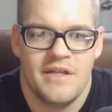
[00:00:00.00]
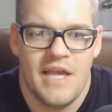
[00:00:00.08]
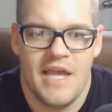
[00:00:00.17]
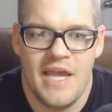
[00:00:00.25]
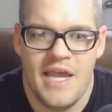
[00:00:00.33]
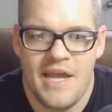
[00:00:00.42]

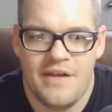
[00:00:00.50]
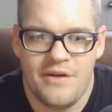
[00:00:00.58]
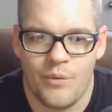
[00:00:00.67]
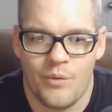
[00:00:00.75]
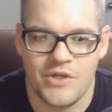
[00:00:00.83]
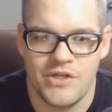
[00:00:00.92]
And
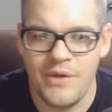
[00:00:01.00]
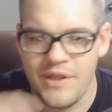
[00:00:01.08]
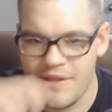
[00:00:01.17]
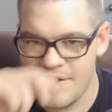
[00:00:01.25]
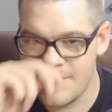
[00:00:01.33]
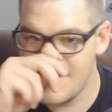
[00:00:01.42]
we're
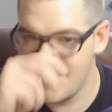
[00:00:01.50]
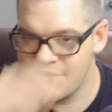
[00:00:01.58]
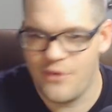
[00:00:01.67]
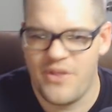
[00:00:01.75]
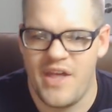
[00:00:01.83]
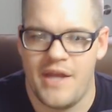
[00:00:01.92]
doing this
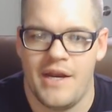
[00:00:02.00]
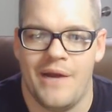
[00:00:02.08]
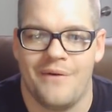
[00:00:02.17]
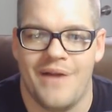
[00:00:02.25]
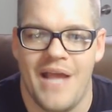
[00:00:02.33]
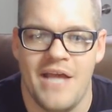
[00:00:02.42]
so that
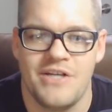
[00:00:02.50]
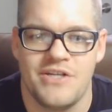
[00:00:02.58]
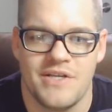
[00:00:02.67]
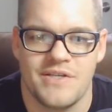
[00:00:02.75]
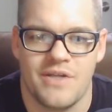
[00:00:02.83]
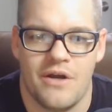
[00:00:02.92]
our
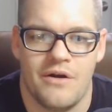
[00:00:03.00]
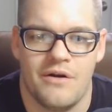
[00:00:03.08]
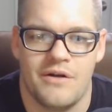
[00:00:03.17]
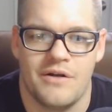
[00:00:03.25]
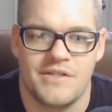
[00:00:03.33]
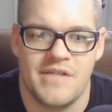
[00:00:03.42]
edges
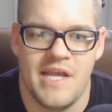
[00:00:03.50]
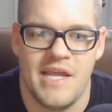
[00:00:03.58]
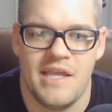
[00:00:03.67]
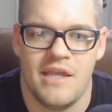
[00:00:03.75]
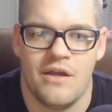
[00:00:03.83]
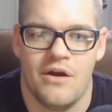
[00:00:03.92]
are
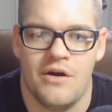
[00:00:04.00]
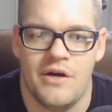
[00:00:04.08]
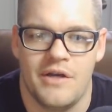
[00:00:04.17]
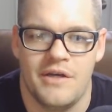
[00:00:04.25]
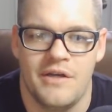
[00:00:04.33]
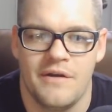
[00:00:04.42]
taking
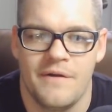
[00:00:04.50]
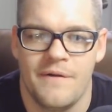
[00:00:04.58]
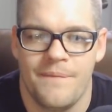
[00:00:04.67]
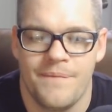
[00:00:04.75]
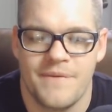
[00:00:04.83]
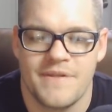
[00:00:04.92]
on
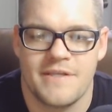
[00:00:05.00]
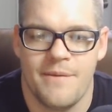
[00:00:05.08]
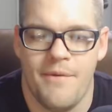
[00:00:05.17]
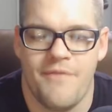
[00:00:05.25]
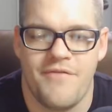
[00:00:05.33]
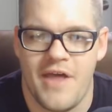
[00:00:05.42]

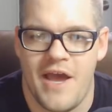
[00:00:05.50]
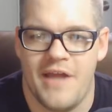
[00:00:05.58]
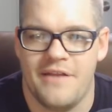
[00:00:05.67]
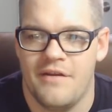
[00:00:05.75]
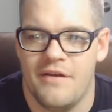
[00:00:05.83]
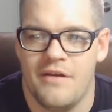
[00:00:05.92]
some of
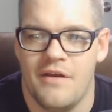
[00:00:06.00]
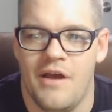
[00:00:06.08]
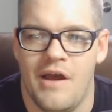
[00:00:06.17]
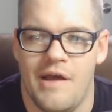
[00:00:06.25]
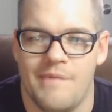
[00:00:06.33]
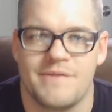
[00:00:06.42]
that,
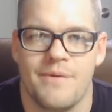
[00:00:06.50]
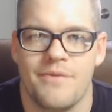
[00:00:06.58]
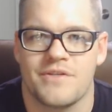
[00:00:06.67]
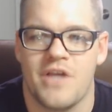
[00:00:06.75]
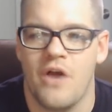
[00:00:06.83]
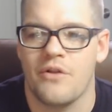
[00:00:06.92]
some of
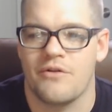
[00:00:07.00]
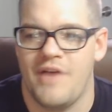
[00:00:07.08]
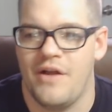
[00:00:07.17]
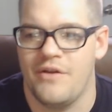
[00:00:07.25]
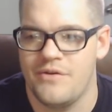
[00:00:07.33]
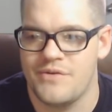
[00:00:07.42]
those color
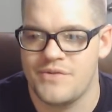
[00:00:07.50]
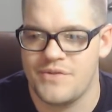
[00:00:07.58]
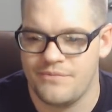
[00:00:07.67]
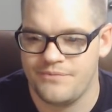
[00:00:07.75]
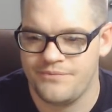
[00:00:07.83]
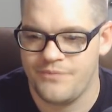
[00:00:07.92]
values.
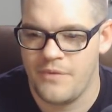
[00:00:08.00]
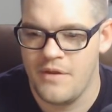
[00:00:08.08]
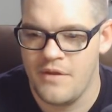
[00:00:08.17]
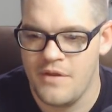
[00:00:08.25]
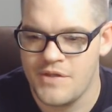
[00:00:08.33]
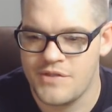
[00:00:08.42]

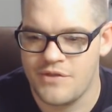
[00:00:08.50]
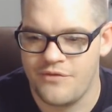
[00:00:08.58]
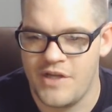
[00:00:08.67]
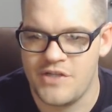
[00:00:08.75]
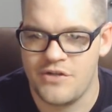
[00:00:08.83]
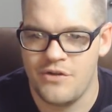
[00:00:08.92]
So if
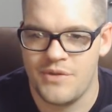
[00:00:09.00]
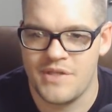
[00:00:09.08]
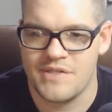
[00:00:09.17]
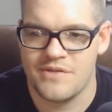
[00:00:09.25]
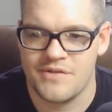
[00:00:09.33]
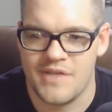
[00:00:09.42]
I show you what
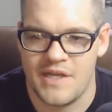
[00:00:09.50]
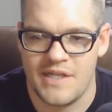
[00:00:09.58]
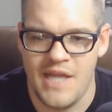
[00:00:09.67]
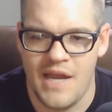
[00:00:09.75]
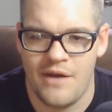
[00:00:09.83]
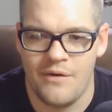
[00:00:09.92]
this looks like
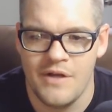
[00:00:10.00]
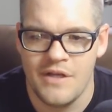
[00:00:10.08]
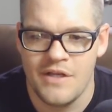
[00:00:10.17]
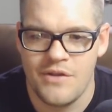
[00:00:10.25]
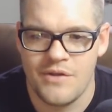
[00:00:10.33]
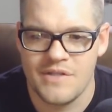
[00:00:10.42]
now,
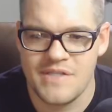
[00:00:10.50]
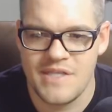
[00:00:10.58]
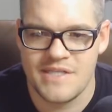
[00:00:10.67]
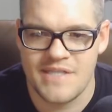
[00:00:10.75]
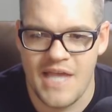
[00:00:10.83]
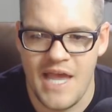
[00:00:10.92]
you can see
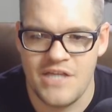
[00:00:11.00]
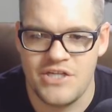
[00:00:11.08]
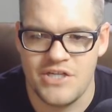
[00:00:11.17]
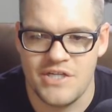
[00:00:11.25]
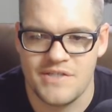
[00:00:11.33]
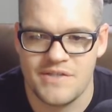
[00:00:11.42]
these
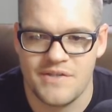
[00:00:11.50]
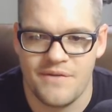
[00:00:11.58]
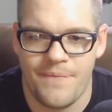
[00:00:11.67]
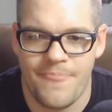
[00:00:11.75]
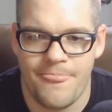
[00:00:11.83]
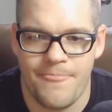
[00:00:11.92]
edges
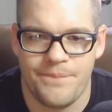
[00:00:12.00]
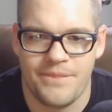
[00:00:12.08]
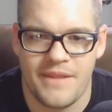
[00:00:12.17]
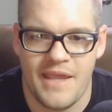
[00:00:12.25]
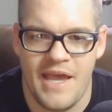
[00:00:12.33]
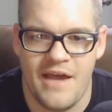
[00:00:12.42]

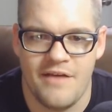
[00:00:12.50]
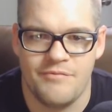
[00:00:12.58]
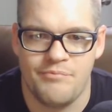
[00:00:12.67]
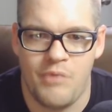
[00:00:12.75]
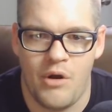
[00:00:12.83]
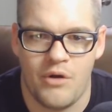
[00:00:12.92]

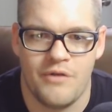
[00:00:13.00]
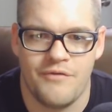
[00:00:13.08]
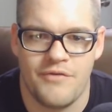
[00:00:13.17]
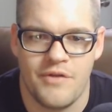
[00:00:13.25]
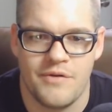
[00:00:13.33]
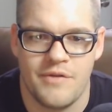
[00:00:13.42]
have part
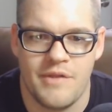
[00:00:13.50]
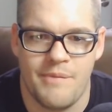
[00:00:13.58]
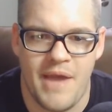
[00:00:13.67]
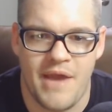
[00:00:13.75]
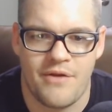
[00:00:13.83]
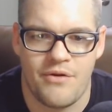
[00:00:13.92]
of the
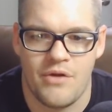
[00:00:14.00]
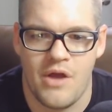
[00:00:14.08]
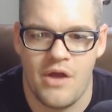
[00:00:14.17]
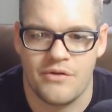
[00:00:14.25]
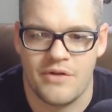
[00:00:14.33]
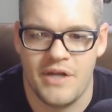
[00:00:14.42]
background
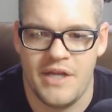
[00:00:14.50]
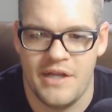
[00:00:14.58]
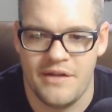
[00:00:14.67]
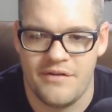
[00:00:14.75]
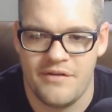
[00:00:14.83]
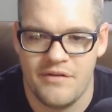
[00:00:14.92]
color in
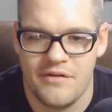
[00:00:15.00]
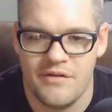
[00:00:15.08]
it,